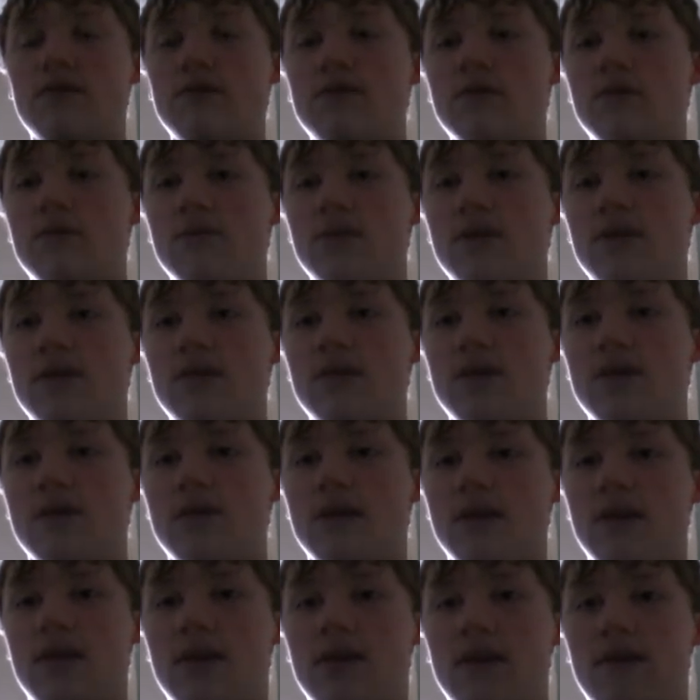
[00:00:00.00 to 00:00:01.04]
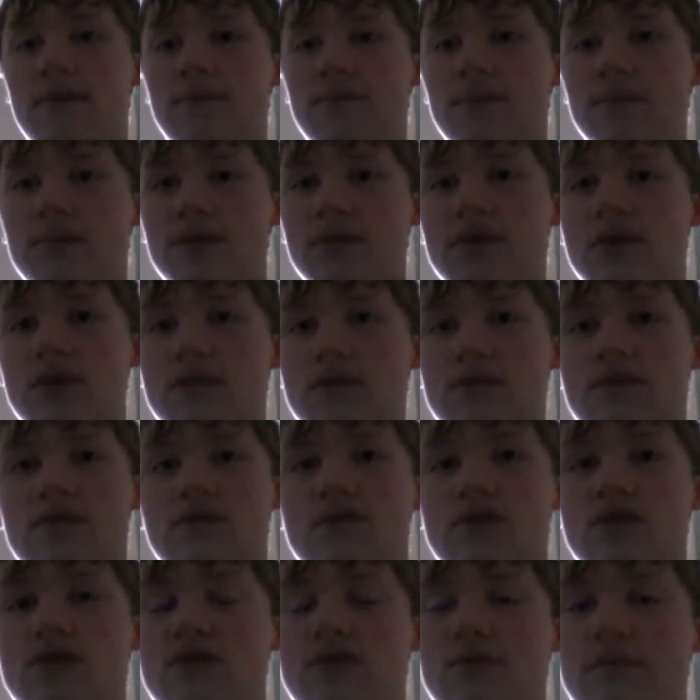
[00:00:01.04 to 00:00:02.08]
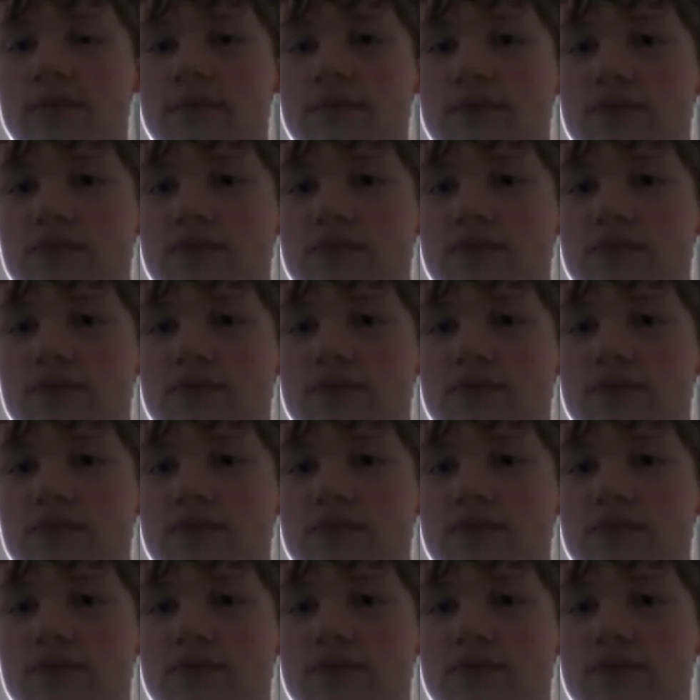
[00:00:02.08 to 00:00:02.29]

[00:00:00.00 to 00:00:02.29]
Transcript: So he did his